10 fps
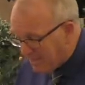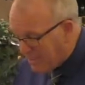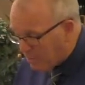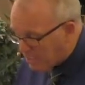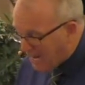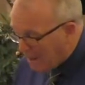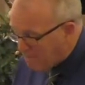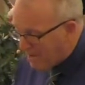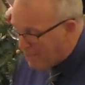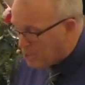was not
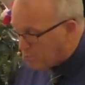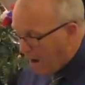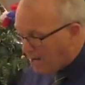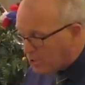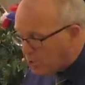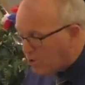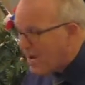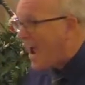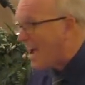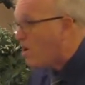being derogatory
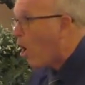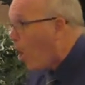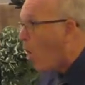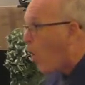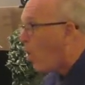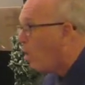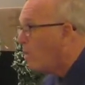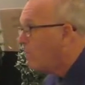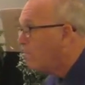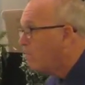at all.
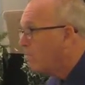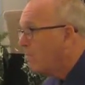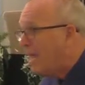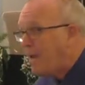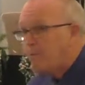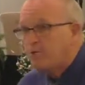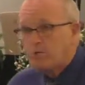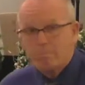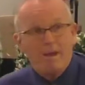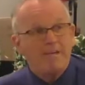He was
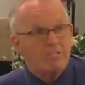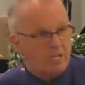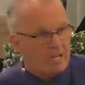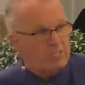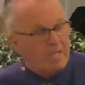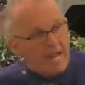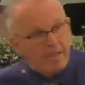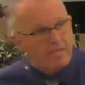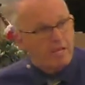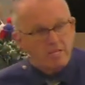just basically saying
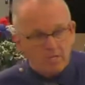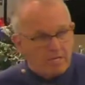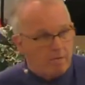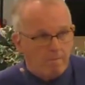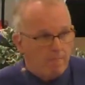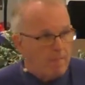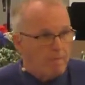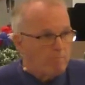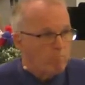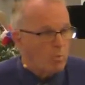that, listen,
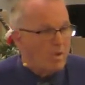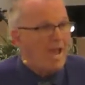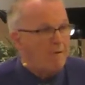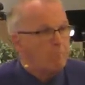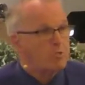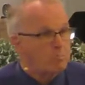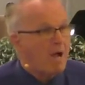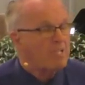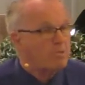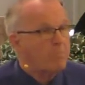we have
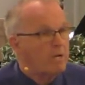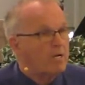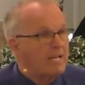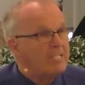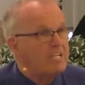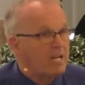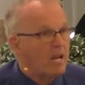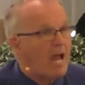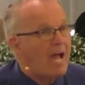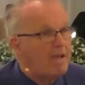responsibilities in
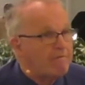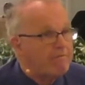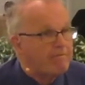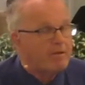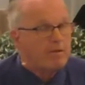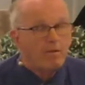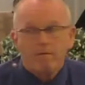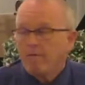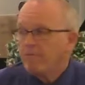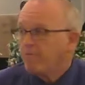life
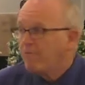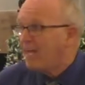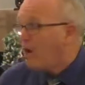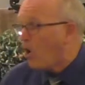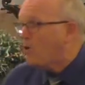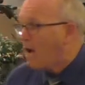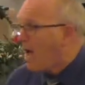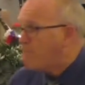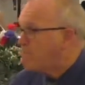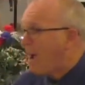that are
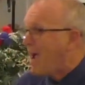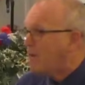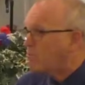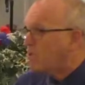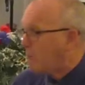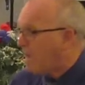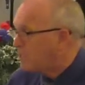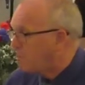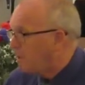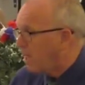not bad
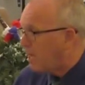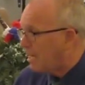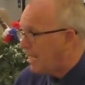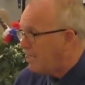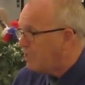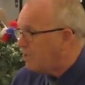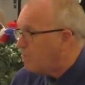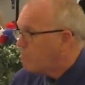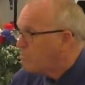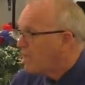responsibilities,
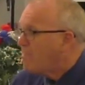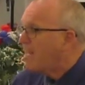that